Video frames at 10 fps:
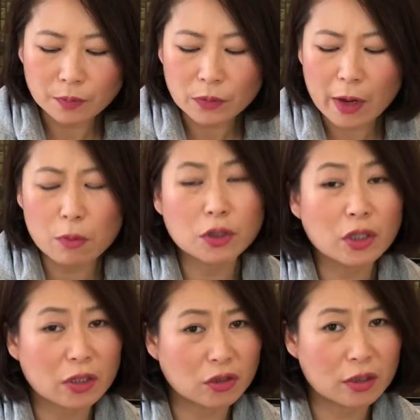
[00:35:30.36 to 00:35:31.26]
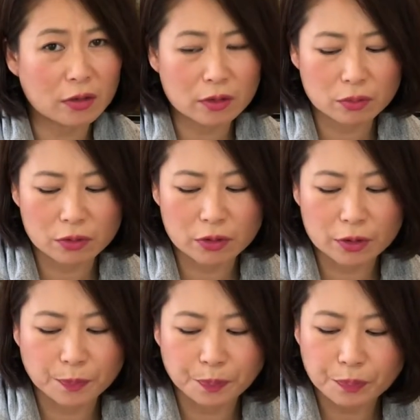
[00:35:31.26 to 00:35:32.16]
I wish I could share this with
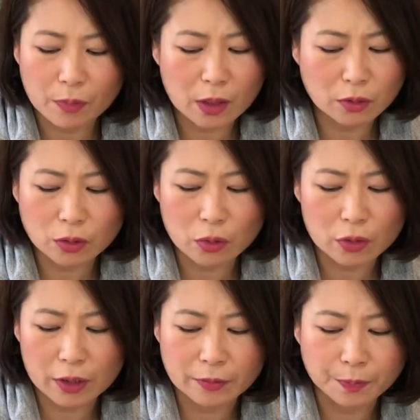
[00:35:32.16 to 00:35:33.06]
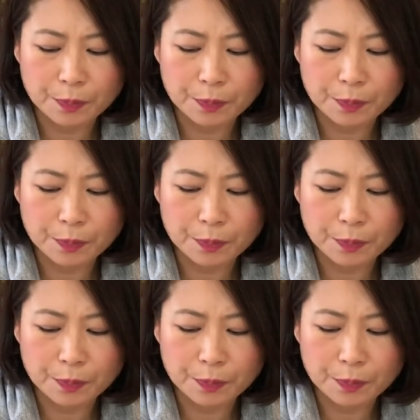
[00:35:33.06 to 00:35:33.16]
you. It's so good.